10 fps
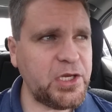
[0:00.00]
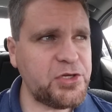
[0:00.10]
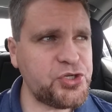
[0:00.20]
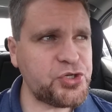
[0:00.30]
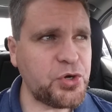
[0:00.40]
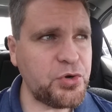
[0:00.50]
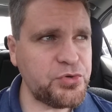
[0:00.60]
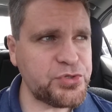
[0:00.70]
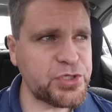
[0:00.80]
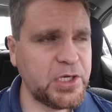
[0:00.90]
he
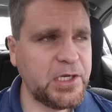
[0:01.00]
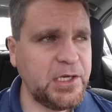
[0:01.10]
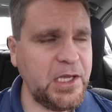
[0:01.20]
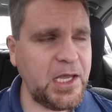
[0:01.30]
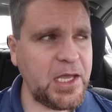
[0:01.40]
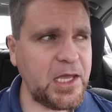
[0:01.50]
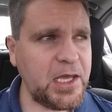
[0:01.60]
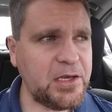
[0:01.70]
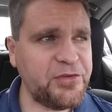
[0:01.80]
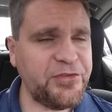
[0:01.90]
shows
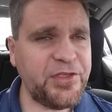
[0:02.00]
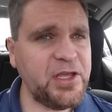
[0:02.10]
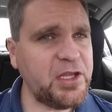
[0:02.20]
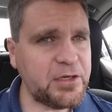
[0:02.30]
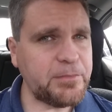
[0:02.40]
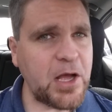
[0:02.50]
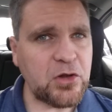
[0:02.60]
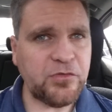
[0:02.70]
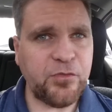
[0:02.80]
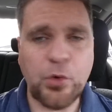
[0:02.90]
and is thinking
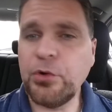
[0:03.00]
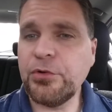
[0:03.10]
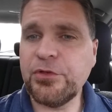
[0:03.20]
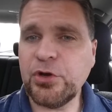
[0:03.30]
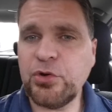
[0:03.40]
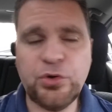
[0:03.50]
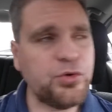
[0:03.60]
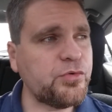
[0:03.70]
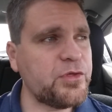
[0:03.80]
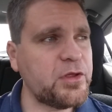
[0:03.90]
about for the
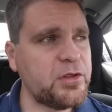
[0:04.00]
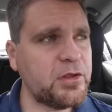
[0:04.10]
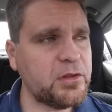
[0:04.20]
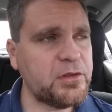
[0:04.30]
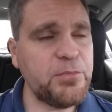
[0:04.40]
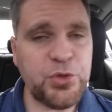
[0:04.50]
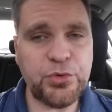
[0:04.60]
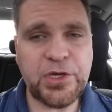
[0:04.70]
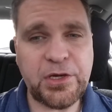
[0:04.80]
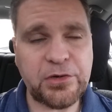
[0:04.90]
crew, the
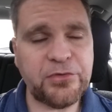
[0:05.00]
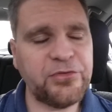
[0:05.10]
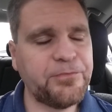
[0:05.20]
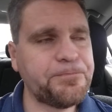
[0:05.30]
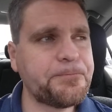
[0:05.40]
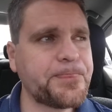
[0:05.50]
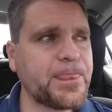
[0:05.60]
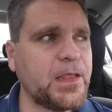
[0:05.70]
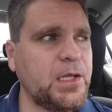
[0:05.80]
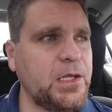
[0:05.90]
mutineers,
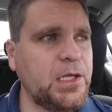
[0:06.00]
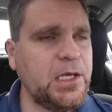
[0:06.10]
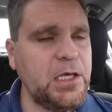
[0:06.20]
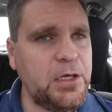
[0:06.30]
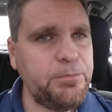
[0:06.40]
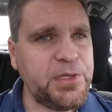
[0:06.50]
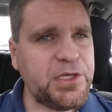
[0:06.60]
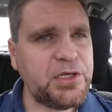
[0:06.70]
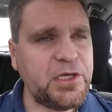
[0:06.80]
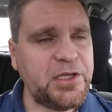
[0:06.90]

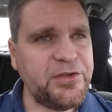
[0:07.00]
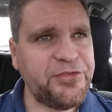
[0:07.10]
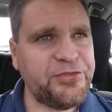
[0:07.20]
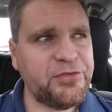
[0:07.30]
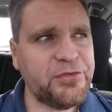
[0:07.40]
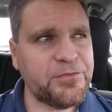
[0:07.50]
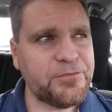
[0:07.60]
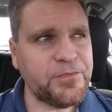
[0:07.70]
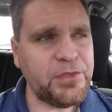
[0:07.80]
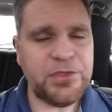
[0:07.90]
because
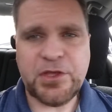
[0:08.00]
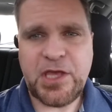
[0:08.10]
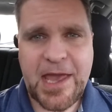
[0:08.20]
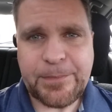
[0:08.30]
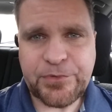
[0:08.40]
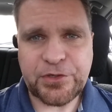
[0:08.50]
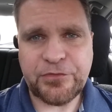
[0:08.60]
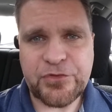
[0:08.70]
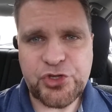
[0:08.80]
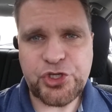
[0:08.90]
the captain
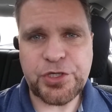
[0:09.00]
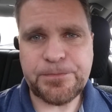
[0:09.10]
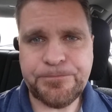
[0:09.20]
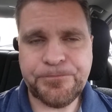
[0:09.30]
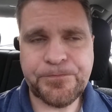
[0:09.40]
of the ship